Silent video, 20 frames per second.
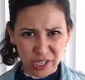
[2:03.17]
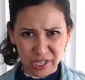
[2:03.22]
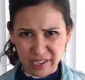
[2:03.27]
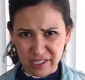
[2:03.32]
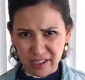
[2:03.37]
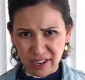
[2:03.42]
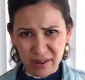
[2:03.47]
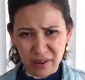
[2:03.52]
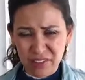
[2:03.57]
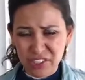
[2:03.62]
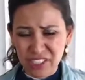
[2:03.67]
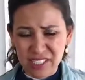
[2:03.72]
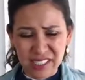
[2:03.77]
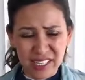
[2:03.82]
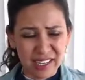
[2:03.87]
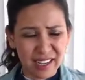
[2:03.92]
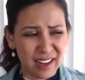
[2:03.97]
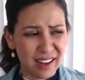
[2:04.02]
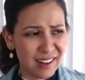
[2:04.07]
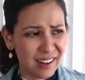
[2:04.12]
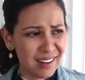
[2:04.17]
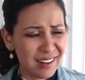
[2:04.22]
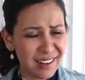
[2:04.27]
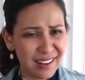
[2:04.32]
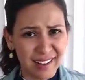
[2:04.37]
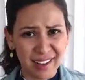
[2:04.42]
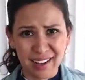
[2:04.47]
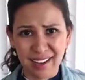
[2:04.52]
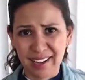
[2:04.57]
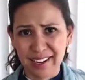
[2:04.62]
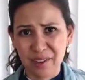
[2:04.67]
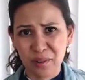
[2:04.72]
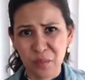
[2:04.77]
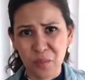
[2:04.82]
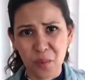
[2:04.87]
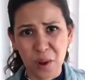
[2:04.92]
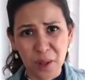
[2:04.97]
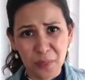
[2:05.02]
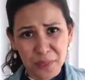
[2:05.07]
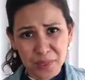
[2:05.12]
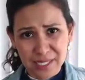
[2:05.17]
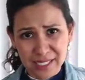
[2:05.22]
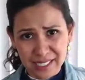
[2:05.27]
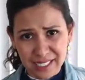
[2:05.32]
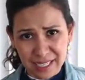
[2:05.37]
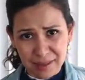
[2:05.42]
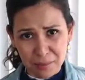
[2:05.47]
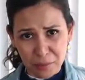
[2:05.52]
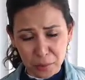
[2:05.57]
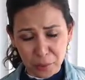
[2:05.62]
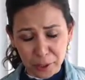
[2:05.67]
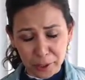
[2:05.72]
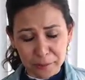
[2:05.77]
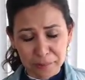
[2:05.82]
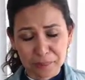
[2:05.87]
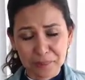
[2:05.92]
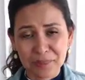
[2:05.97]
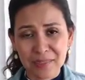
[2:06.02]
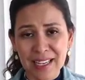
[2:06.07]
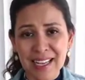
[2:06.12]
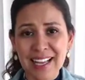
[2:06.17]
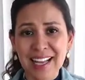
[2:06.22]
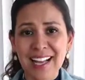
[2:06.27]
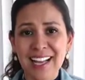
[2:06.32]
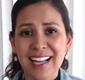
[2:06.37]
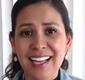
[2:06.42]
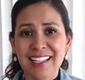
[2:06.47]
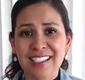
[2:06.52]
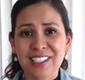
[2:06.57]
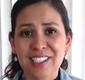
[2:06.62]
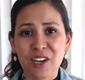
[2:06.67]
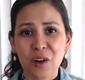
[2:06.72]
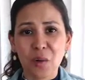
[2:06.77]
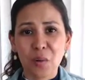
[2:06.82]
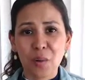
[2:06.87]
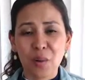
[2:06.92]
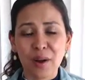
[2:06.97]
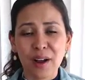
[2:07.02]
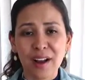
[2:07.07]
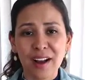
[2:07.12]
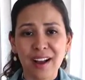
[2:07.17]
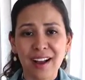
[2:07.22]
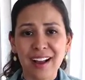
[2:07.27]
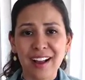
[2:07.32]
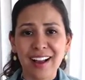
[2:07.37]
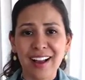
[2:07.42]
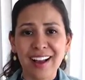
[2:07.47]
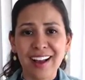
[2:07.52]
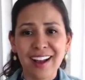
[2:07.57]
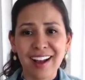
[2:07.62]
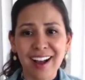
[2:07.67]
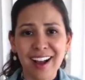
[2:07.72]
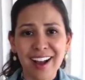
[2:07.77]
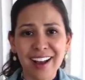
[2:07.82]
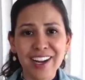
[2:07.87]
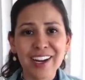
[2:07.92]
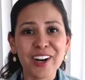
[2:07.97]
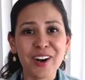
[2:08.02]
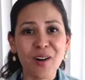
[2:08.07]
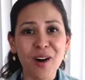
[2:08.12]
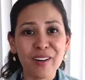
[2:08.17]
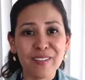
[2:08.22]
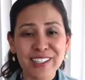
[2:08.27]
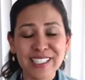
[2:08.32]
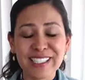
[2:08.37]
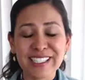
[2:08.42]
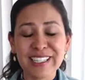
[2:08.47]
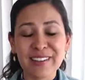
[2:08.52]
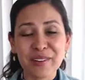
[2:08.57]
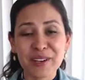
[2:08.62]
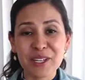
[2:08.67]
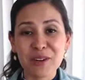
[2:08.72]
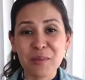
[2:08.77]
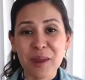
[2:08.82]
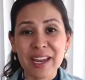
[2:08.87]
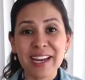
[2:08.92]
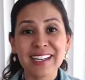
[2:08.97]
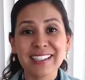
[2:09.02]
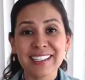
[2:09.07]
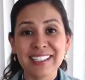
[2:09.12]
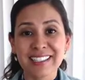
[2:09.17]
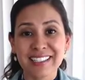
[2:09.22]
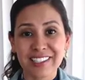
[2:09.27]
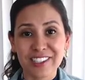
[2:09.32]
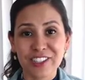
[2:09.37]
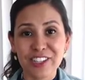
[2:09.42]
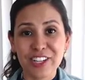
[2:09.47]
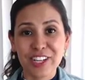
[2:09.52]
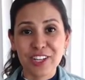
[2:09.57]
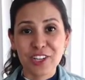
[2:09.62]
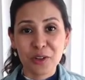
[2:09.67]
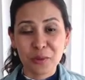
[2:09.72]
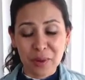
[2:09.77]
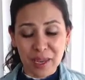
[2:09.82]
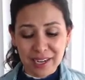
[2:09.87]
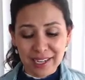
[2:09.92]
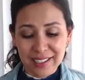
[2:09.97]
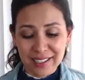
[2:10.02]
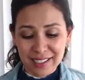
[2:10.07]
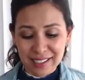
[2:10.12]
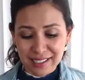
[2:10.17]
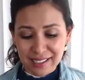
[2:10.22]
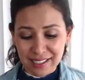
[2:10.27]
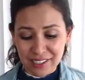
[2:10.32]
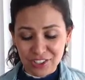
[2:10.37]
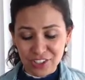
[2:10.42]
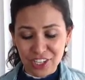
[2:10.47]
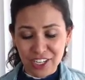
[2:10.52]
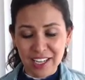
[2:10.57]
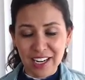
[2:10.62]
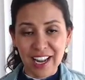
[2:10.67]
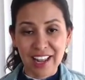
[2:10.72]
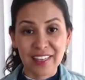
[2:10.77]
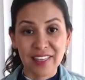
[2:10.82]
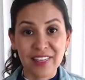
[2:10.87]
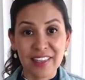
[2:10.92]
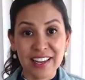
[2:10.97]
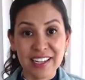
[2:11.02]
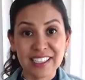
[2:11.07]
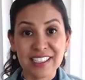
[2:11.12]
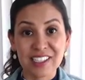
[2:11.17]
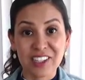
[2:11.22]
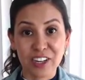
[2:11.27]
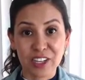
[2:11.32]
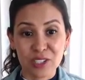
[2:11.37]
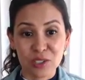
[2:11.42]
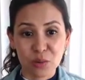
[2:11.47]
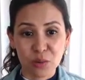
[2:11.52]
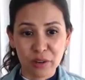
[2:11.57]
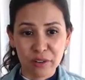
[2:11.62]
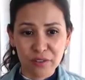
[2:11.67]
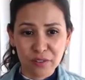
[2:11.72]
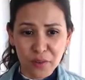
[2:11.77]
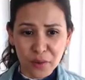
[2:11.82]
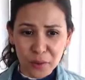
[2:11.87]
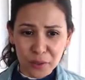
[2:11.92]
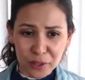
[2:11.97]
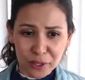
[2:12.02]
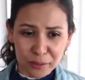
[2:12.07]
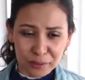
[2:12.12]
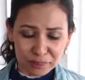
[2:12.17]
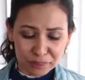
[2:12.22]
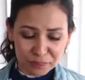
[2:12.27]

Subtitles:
And I was just like, ugh, I don't want this anymore. So, obviously when you make a decision and things start to unfold.